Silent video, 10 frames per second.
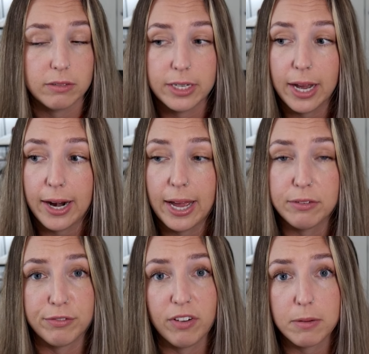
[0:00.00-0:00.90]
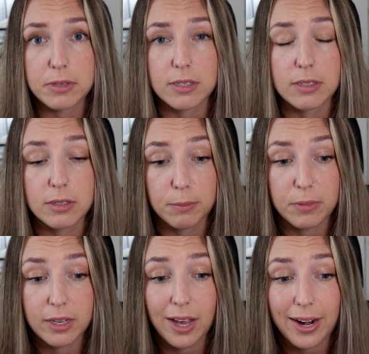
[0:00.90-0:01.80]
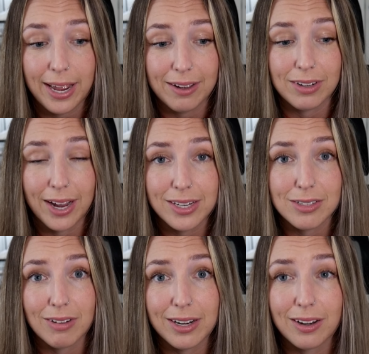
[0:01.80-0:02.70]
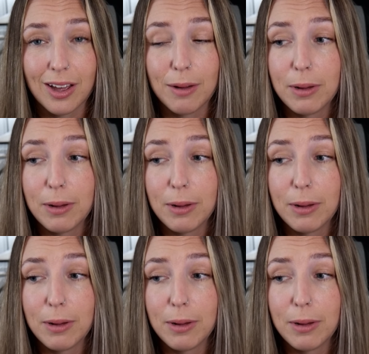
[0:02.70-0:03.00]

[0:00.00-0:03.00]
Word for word: you gotta have a farm system. You gotta have guys ready to come